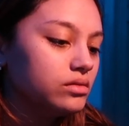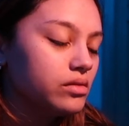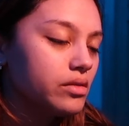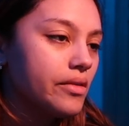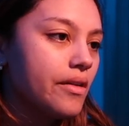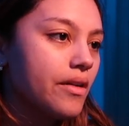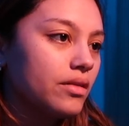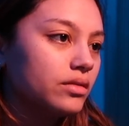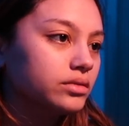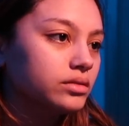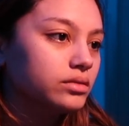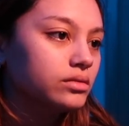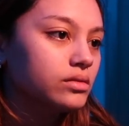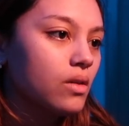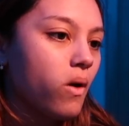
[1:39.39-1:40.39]
Mute
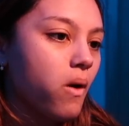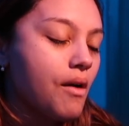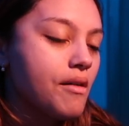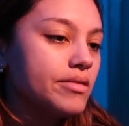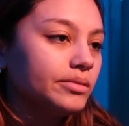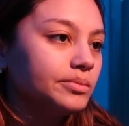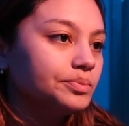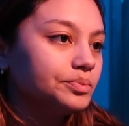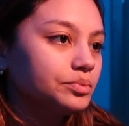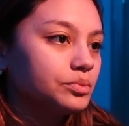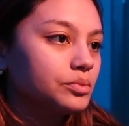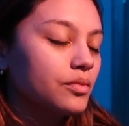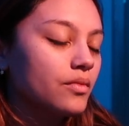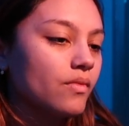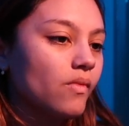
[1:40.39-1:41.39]
yourself, Sophia. I'm
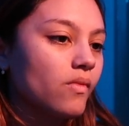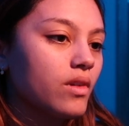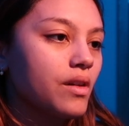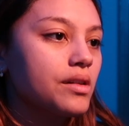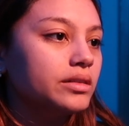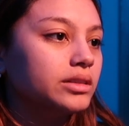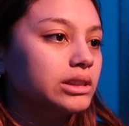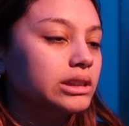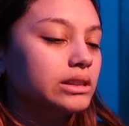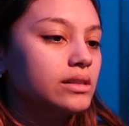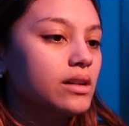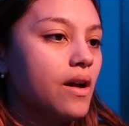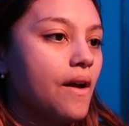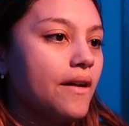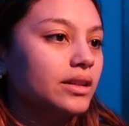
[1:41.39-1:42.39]
gonna talk anymore.
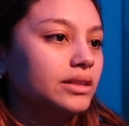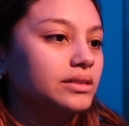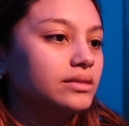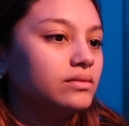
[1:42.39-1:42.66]
Oh.